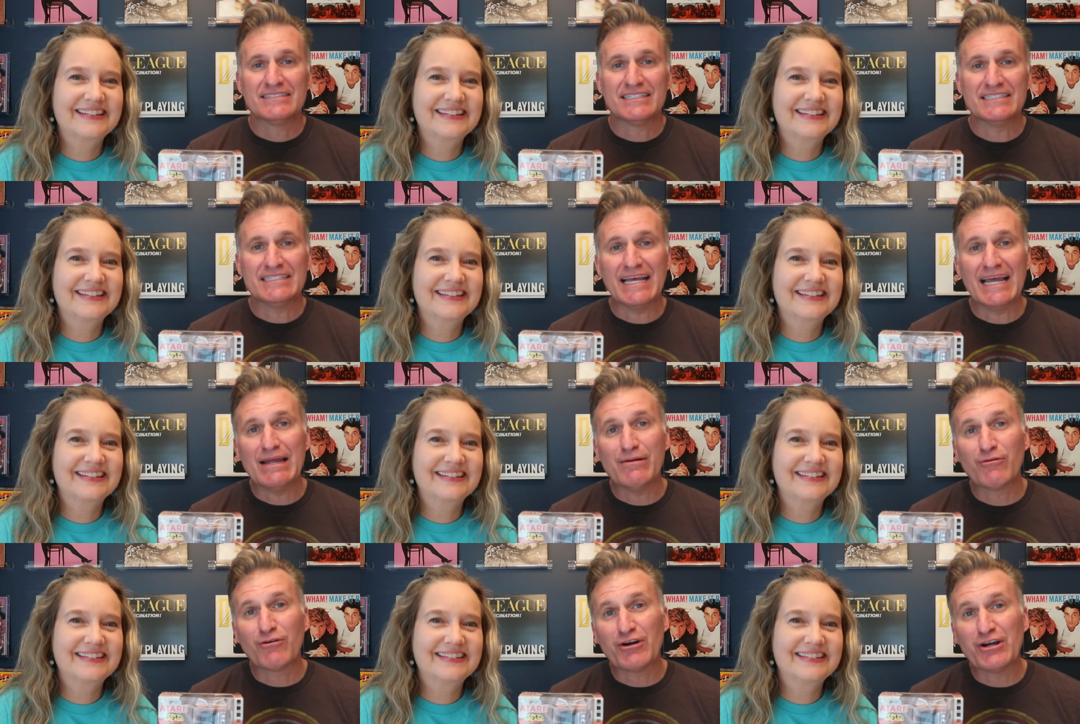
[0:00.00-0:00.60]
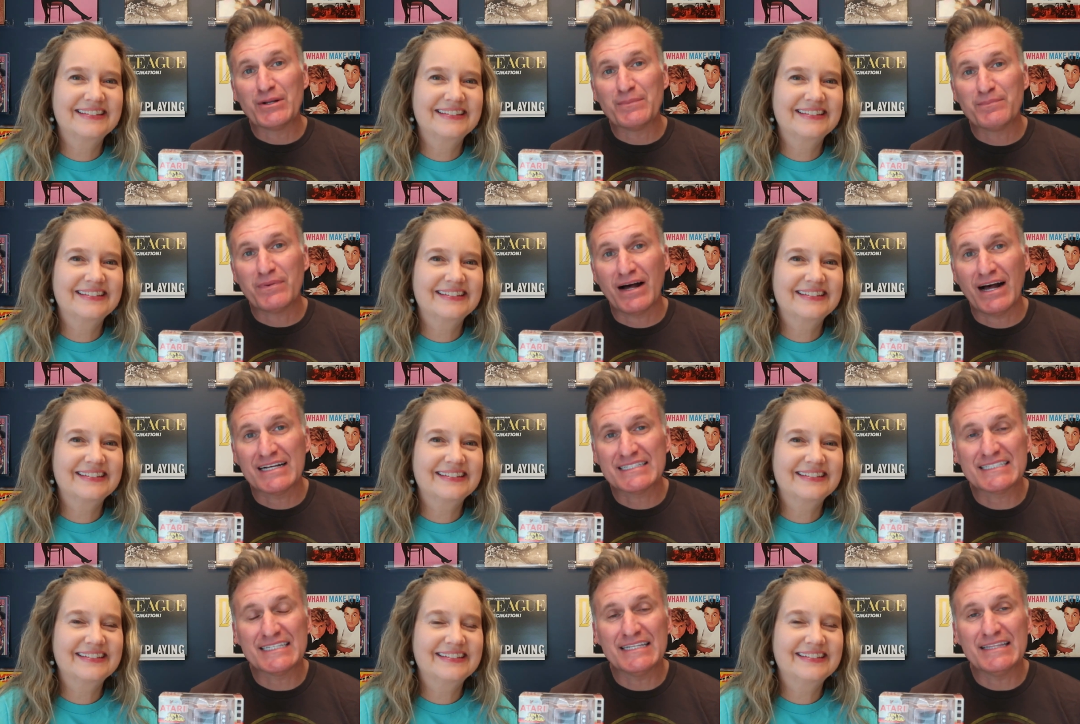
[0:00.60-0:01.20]
Speaker 1: Today we're
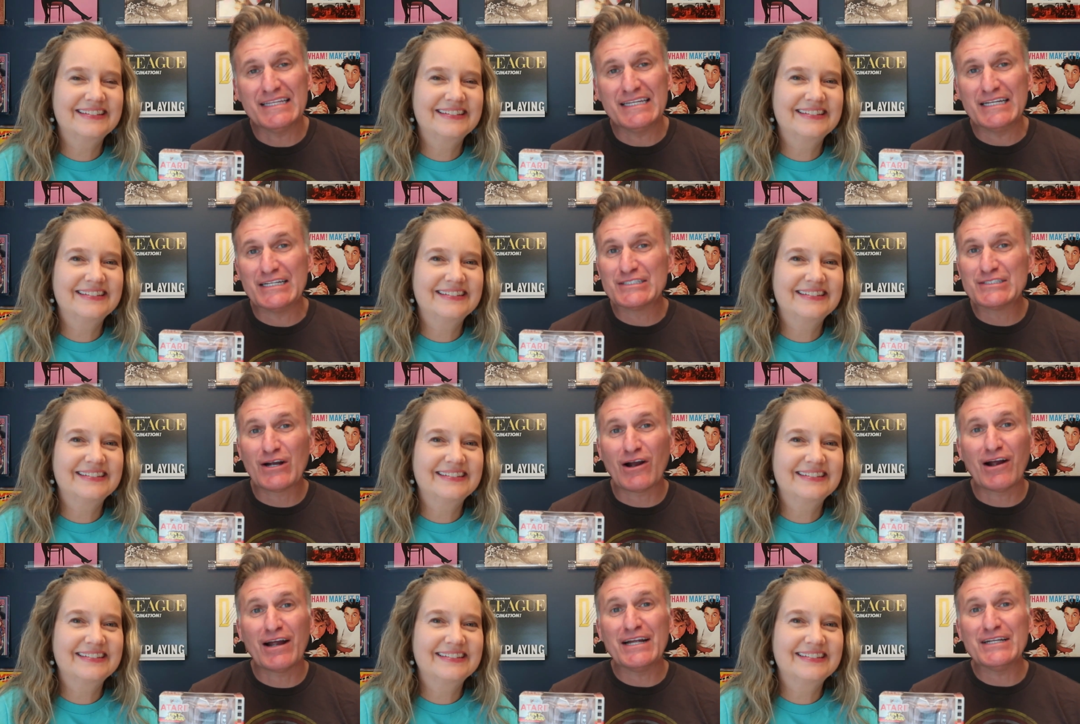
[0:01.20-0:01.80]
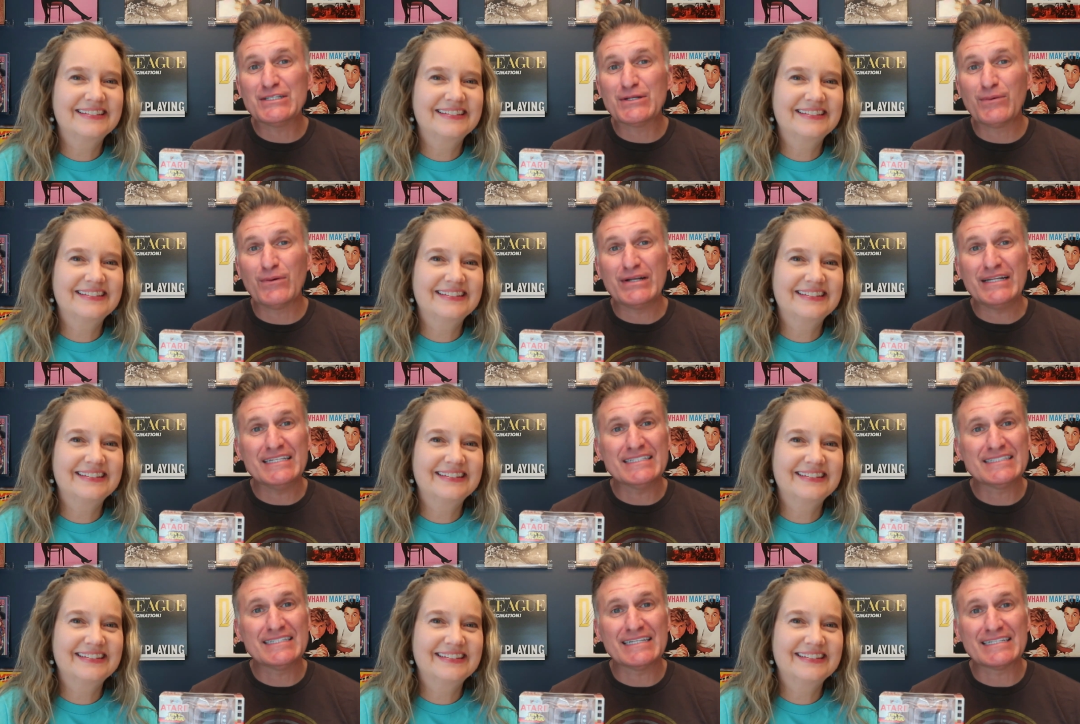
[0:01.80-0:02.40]
unboxing the Atari
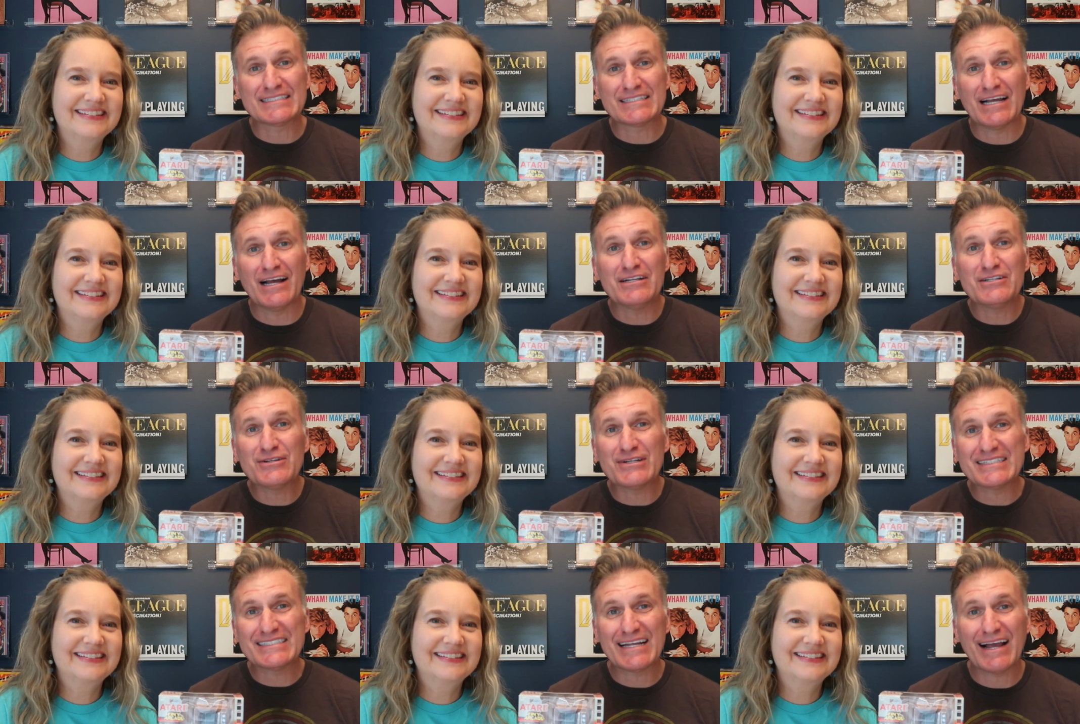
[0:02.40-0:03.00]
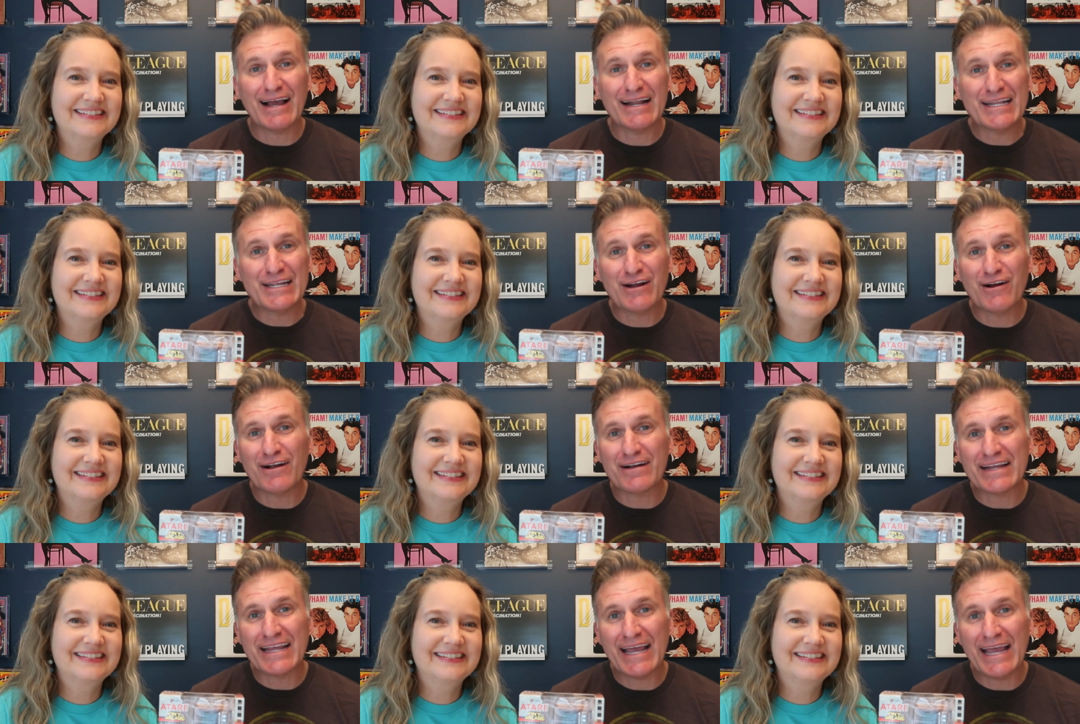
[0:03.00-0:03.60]
2600
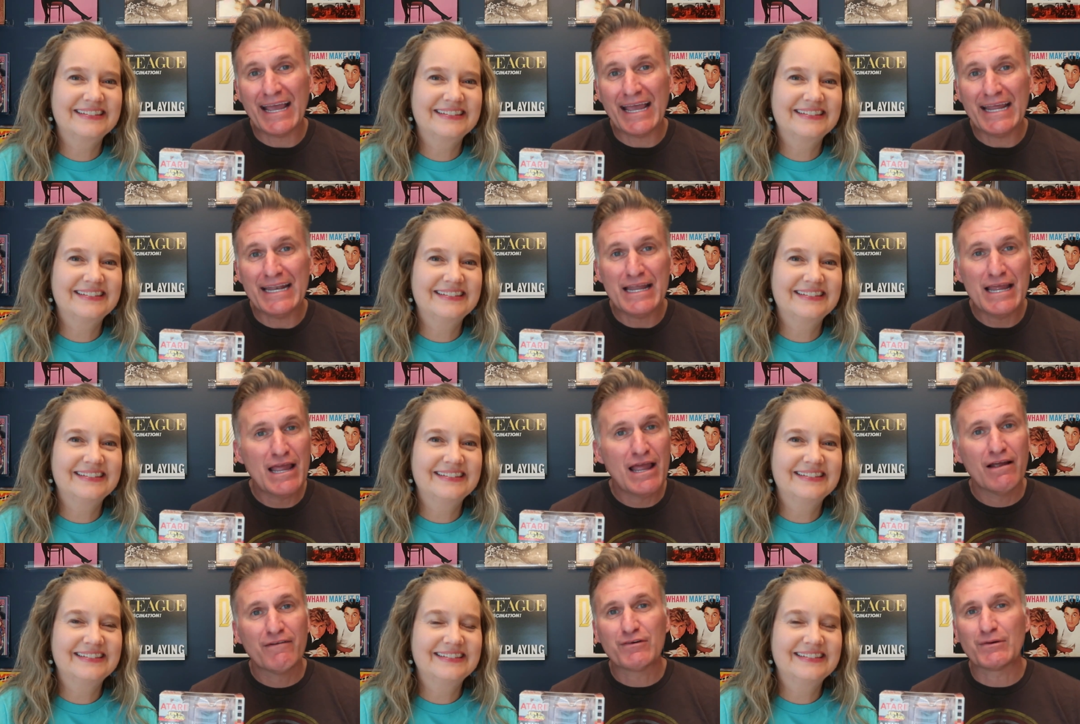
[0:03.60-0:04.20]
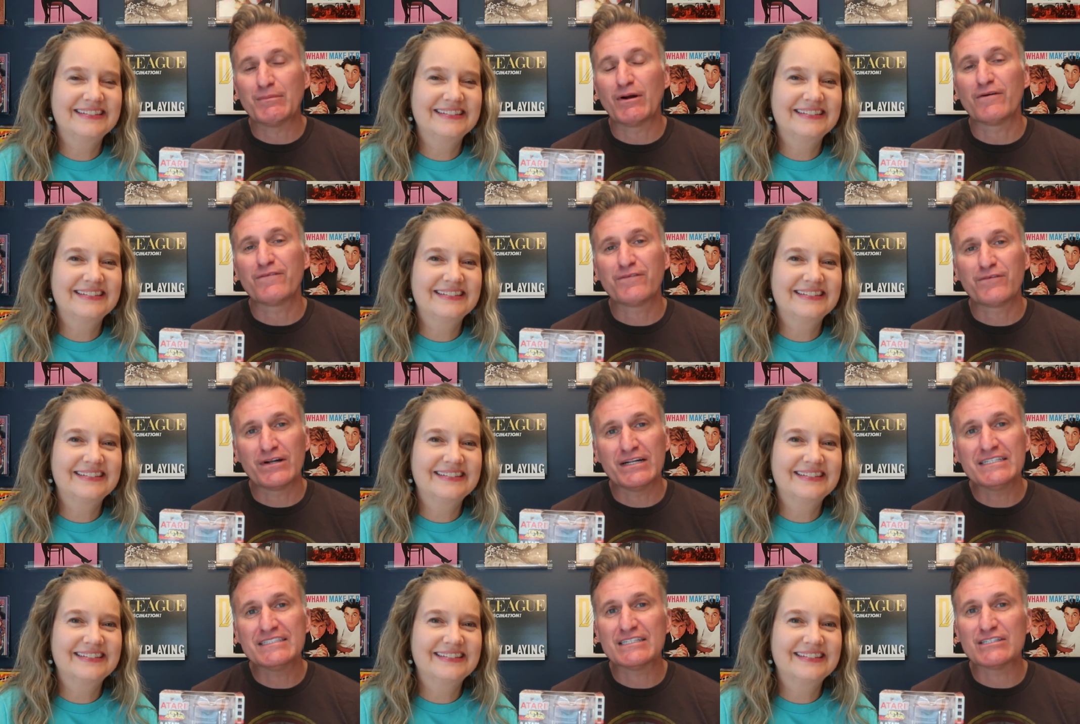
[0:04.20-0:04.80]
Tiny Arcade from
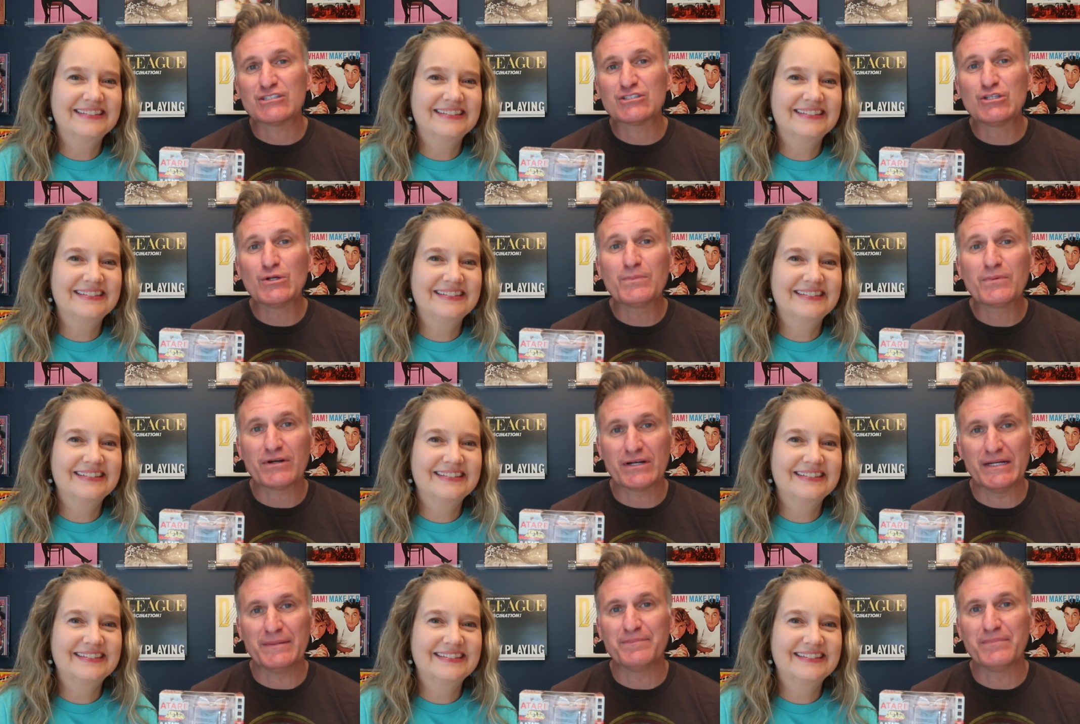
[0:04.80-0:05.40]
our friends at Super